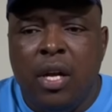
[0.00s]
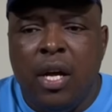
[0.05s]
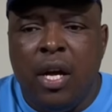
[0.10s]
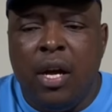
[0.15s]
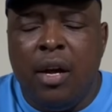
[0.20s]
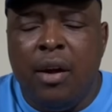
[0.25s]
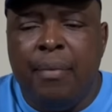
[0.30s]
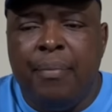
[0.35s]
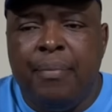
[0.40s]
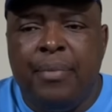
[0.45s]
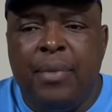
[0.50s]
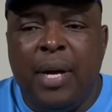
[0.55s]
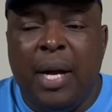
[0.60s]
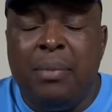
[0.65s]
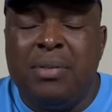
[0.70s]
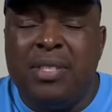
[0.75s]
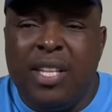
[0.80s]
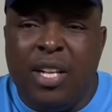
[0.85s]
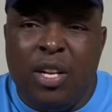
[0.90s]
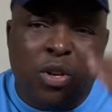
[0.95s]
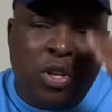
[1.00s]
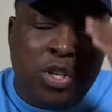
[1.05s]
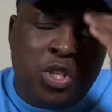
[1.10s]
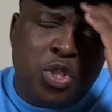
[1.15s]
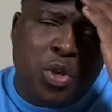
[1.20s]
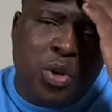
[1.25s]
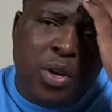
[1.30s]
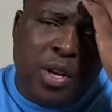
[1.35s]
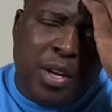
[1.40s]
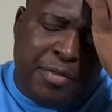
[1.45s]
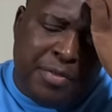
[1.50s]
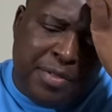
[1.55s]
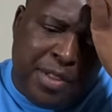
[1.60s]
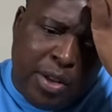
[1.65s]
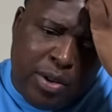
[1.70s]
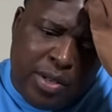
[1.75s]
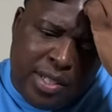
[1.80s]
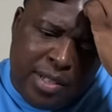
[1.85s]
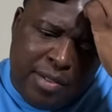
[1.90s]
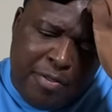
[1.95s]
I'm still not sure if
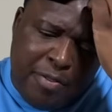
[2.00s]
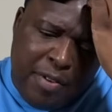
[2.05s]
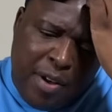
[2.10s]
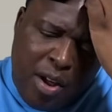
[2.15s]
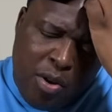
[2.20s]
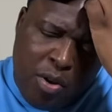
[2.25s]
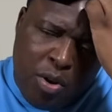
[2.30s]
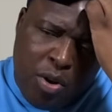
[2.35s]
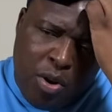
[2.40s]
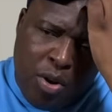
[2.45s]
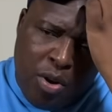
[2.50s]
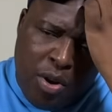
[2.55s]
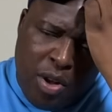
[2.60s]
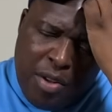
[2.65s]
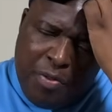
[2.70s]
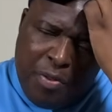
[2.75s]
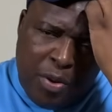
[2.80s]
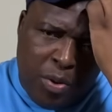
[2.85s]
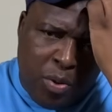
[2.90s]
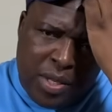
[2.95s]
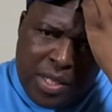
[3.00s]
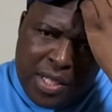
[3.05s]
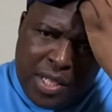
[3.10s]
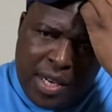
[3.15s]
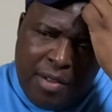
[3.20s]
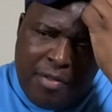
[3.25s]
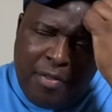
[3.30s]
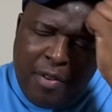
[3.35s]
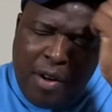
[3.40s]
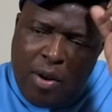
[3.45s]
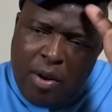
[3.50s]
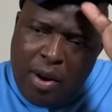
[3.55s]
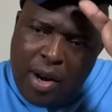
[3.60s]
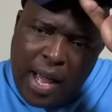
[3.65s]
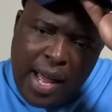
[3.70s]
that was a foul or if it wasn't a foul.